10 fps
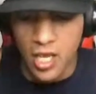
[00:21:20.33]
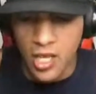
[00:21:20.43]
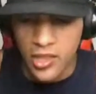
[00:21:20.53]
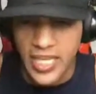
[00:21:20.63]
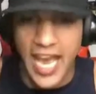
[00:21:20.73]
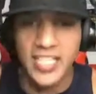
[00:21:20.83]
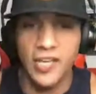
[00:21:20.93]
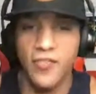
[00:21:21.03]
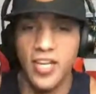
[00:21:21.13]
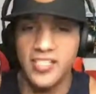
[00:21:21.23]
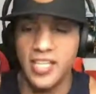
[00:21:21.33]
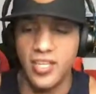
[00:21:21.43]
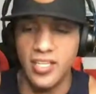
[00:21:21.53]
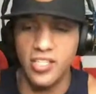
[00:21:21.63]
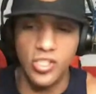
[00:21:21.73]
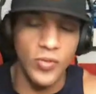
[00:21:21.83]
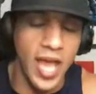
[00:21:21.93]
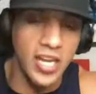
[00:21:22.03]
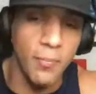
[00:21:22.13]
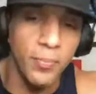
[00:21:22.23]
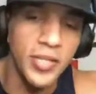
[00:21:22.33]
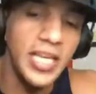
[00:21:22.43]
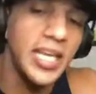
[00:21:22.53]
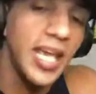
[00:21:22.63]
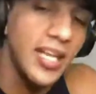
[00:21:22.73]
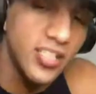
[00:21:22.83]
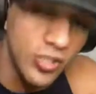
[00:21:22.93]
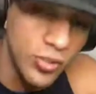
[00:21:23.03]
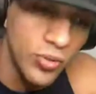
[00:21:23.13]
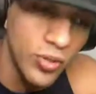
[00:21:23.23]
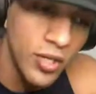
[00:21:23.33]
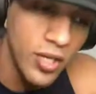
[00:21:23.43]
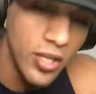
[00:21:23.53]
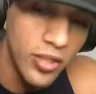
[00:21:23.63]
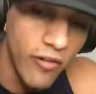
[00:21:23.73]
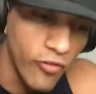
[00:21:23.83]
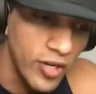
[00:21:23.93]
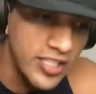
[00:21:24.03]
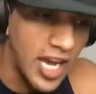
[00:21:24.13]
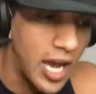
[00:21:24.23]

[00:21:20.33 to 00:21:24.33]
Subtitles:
the activities that they need to do end up bleeding into their free time.